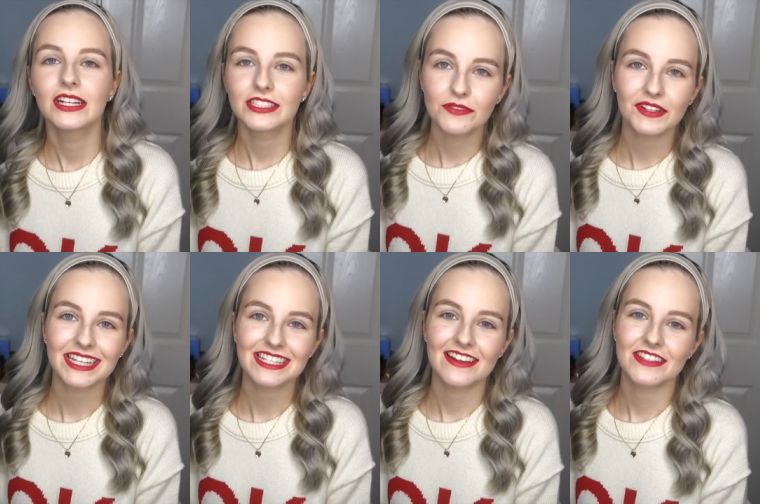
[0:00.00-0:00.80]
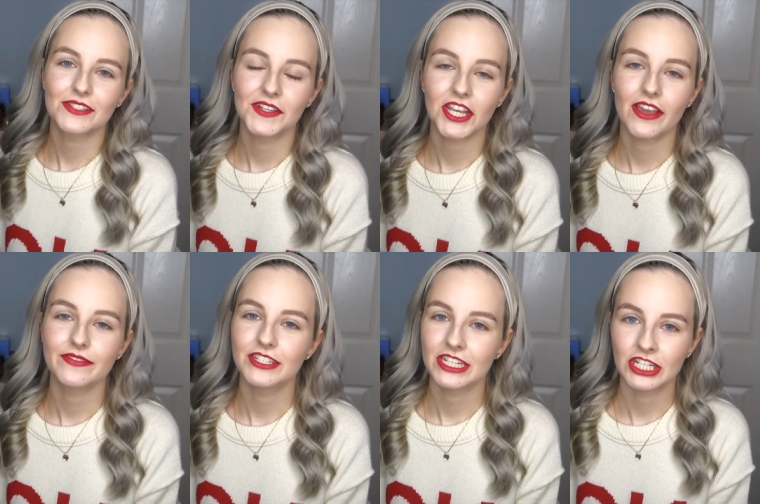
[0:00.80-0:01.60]
Don't forget to like this video
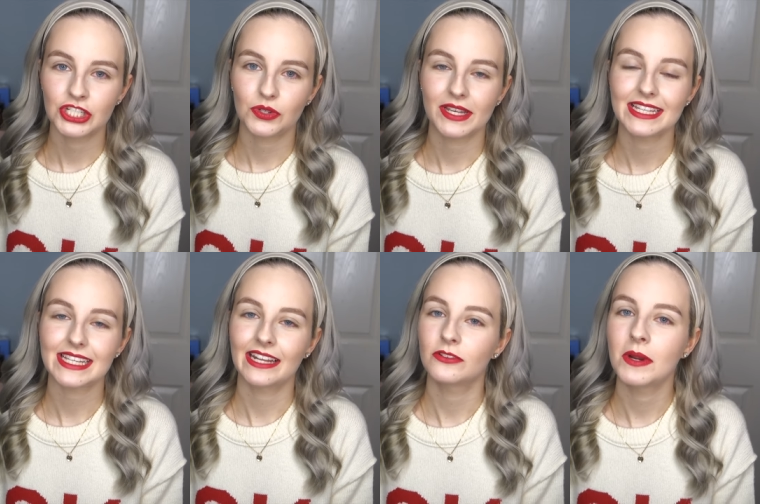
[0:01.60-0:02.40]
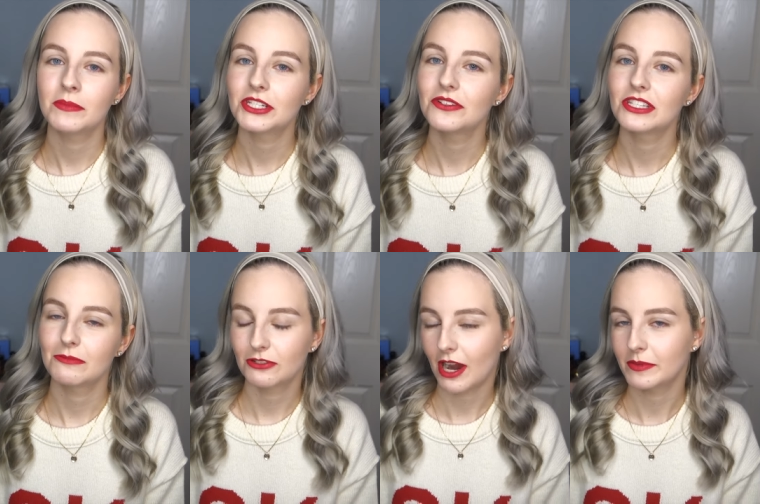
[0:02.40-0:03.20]
if you did enjoy it and remember to
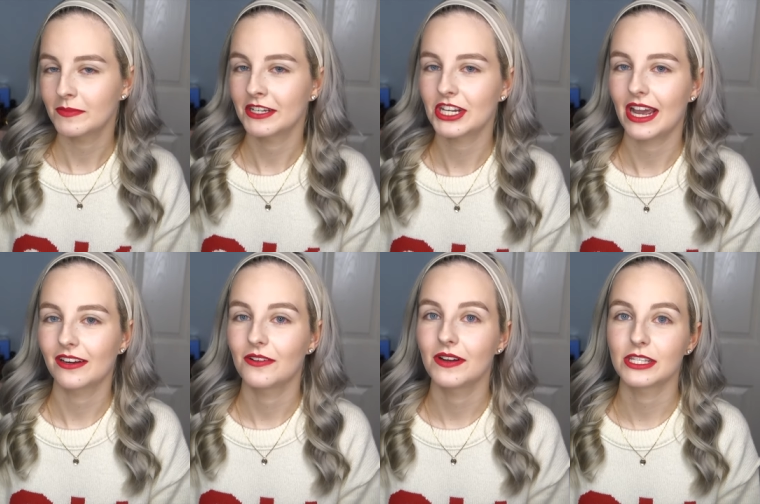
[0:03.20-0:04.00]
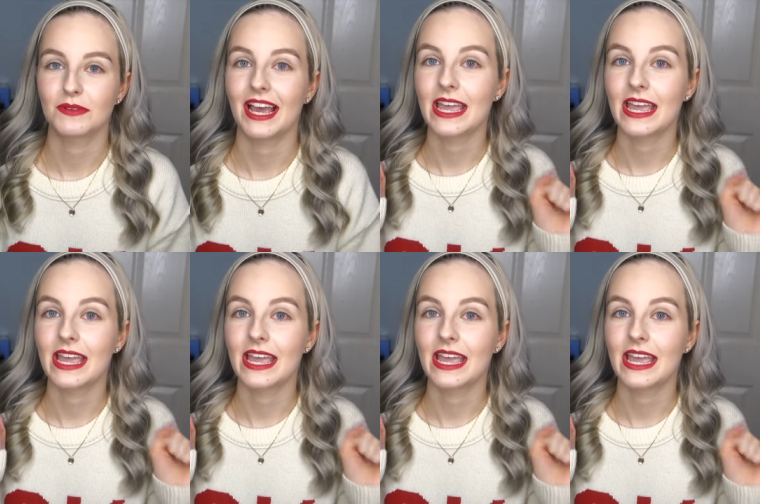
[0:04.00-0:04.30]
subscribe to my channel as we are